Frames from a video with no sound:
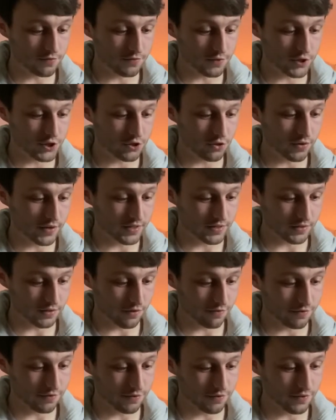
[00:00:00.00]
showings
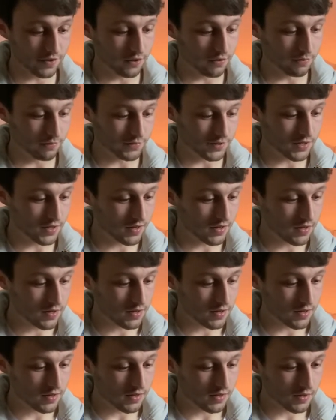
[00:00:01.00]
of the films.
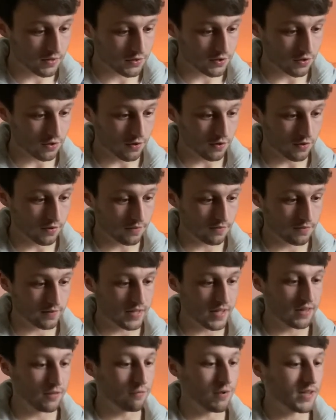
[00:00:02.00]
So
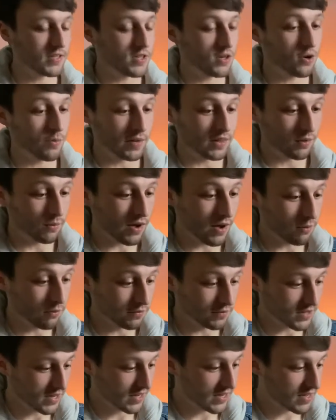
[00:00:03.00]
there, The Rats Are Coming, The
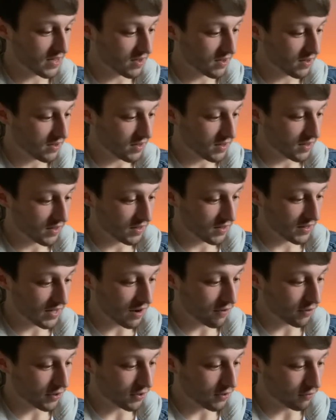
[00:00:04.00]
Werewolves Are Here.
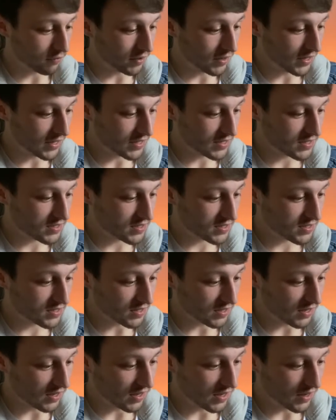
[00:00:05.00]
Theatrical release
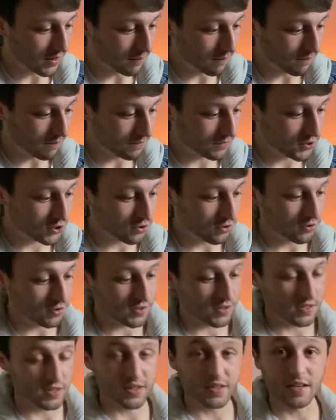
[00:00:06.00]
shows
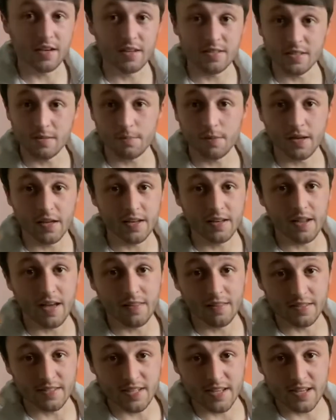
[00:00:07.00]
the theatres it played
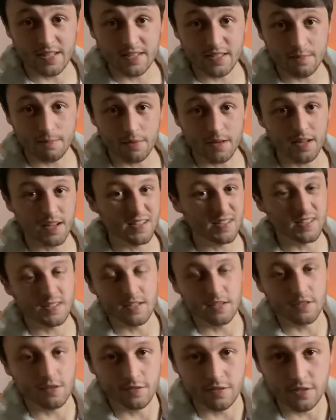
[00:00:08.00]
at, the dates it played. This
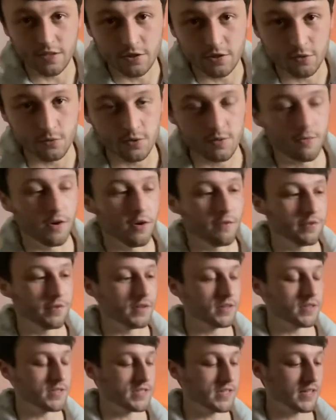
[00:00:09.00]
is obviously too small for
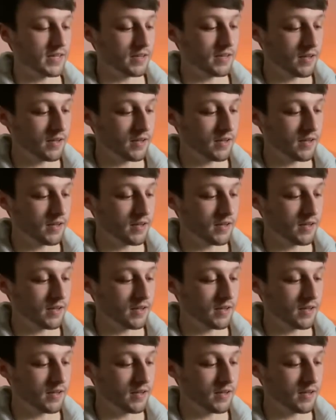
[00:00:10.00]
you to see.